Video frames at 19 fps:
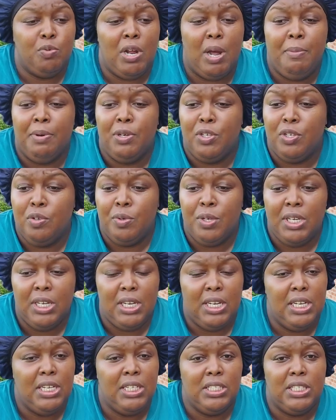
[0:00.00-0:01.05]
What I'm gonna do
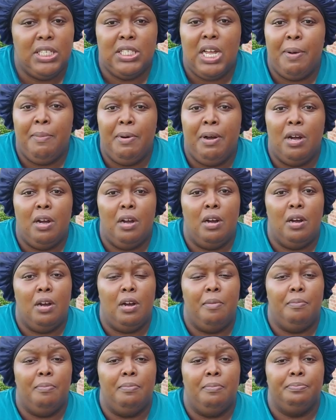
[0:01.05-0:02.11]
is I'm
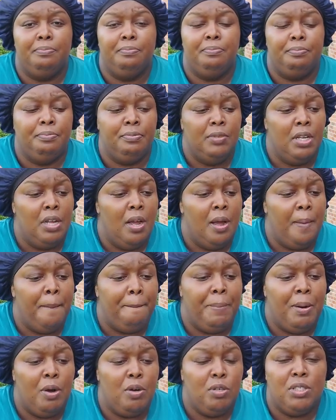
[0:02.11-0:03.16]
gonna
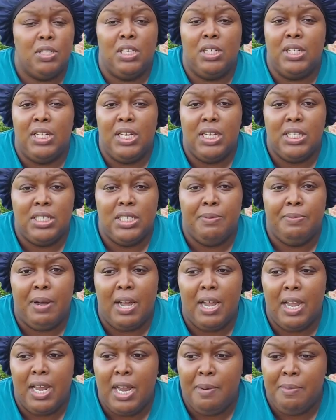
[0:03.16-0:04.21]
post the link to
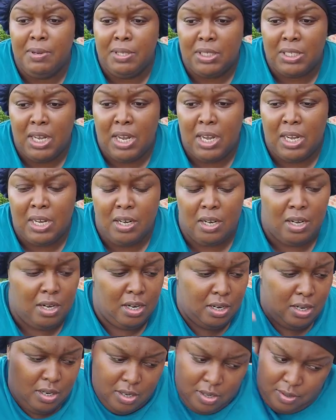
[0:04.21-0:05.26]
my
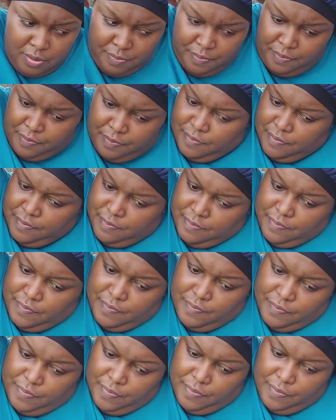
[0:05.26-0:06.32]
Amazon
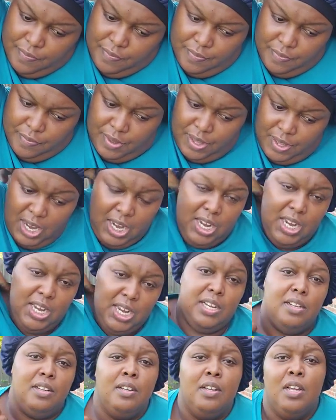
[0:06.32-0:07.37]

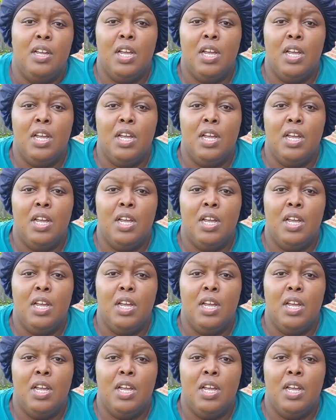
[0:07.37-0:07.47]
thing.